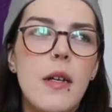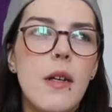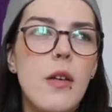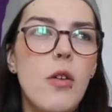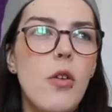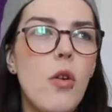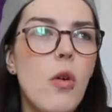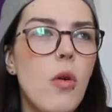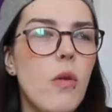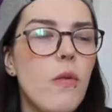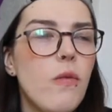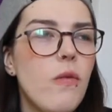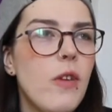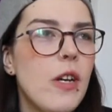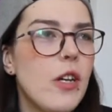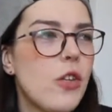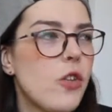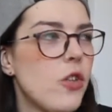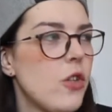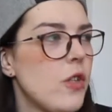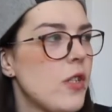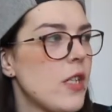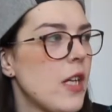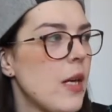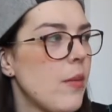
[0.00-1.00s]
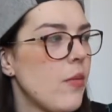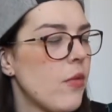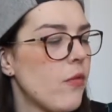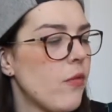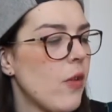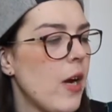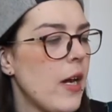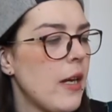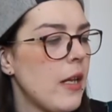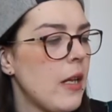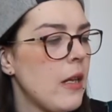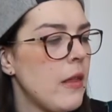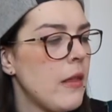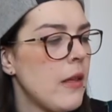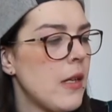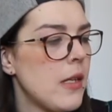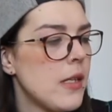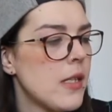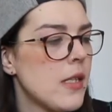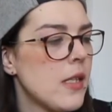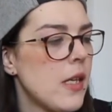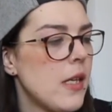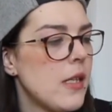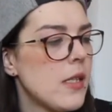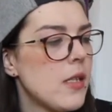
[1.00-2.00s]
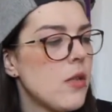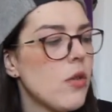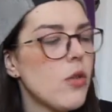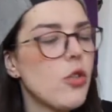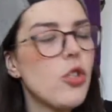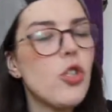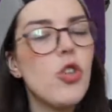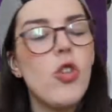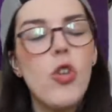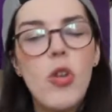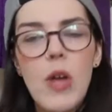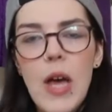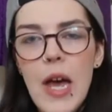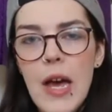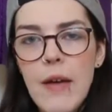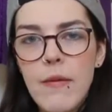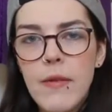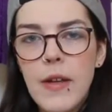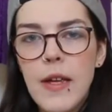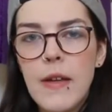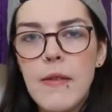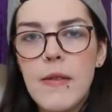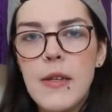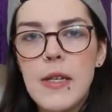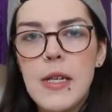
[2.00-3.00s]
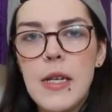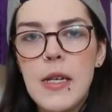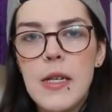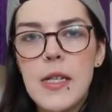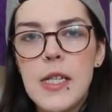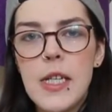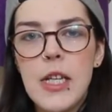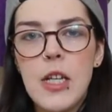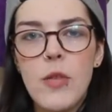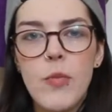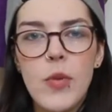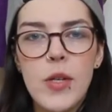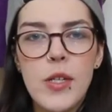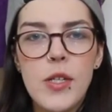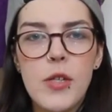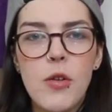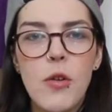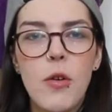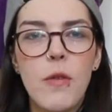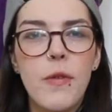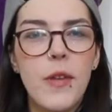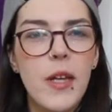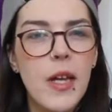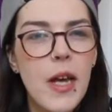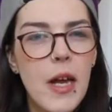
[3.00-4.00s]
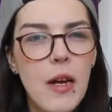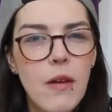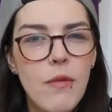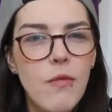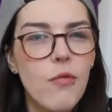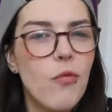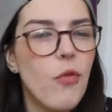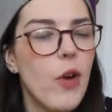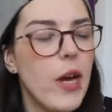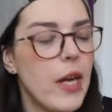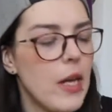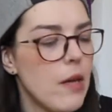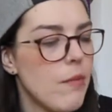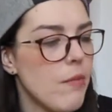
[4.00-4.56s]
non-fiction type of writing it's not too heavy in the detail, but it's got the kind of right